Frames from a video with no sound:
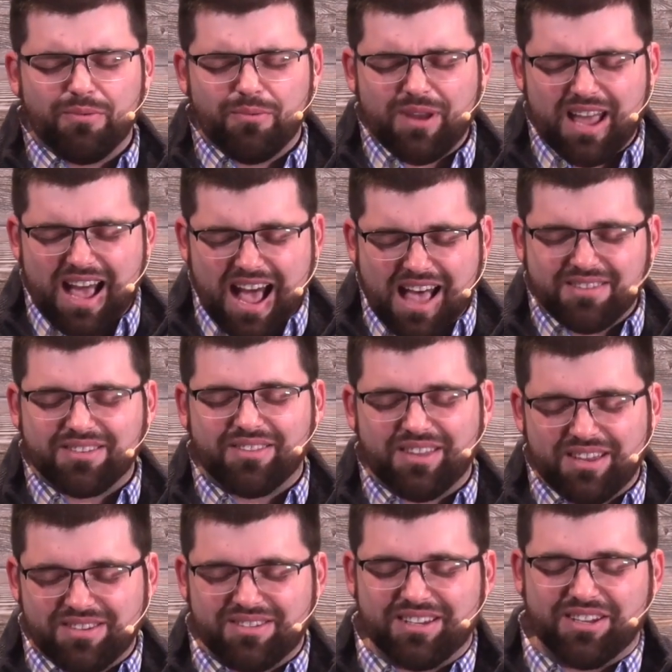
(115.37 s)
We ask
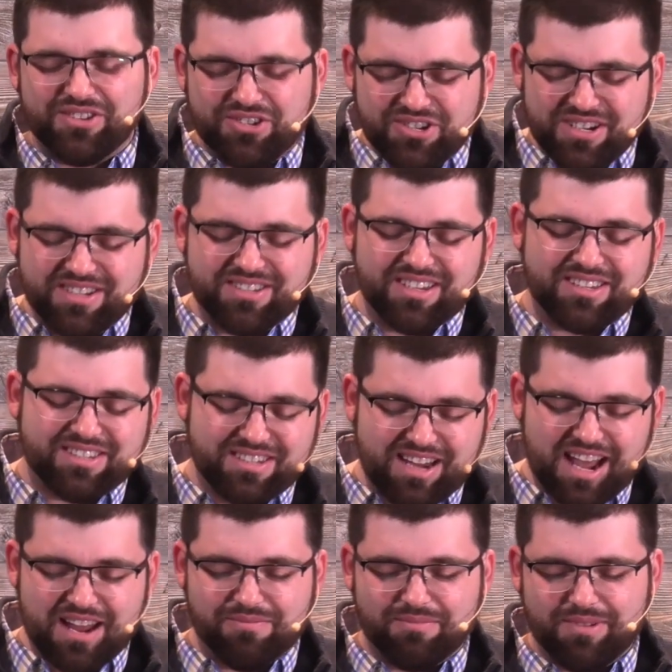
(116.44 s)
this in Jesus'
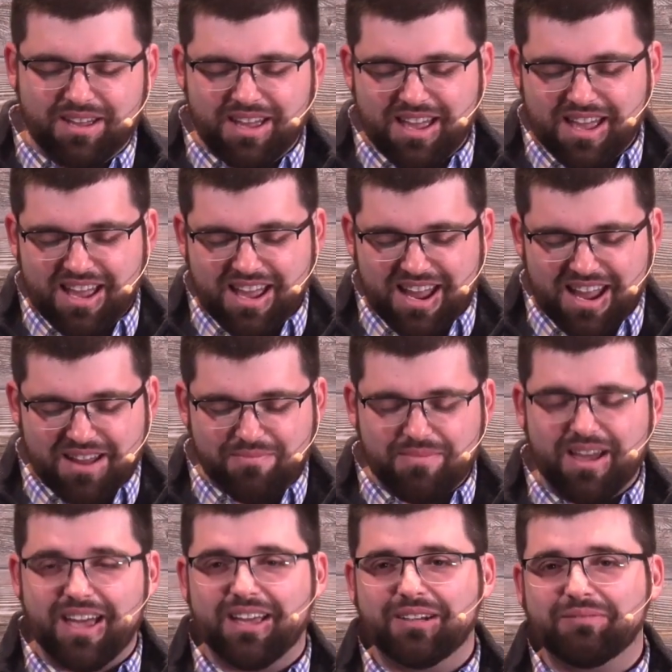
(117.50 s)
name.
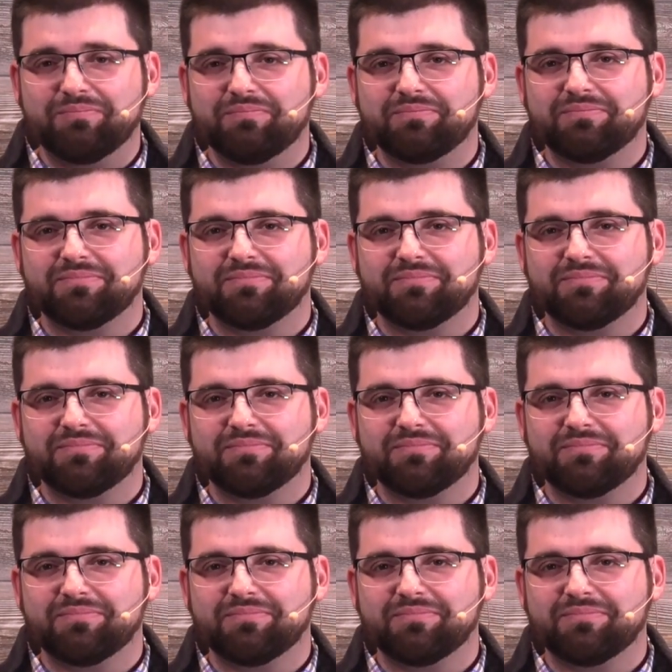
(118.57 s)
Amen.